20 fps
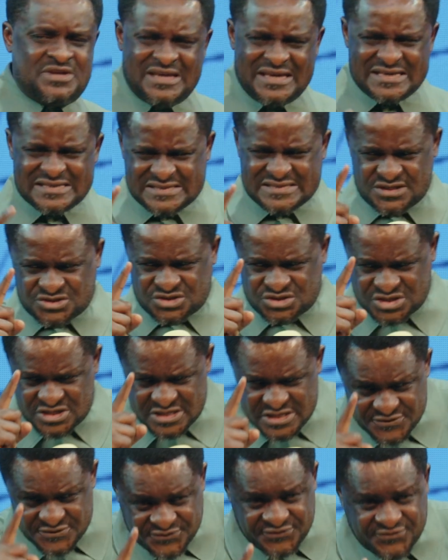is the
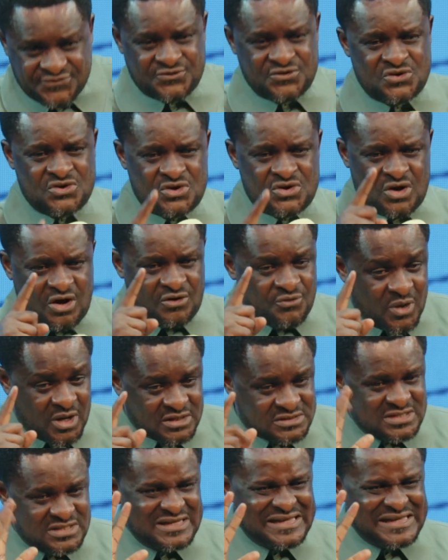chief of
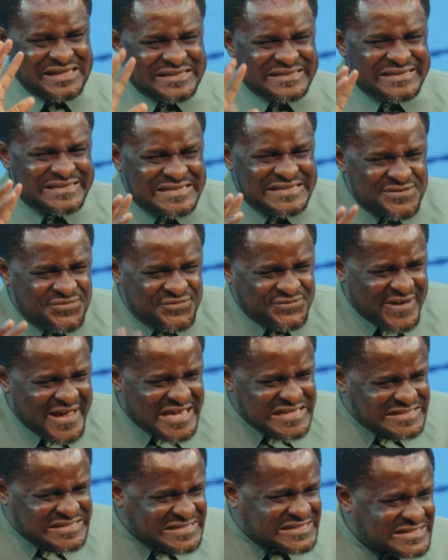what?
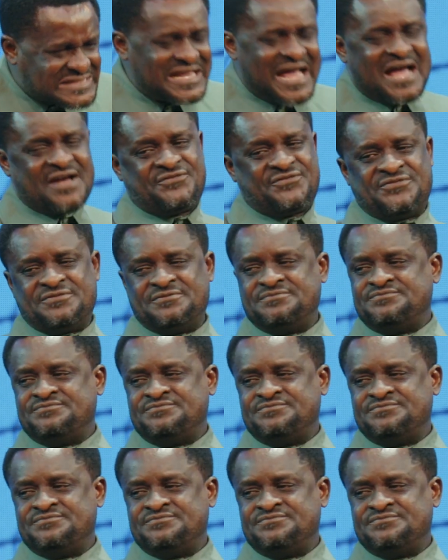Defense staff.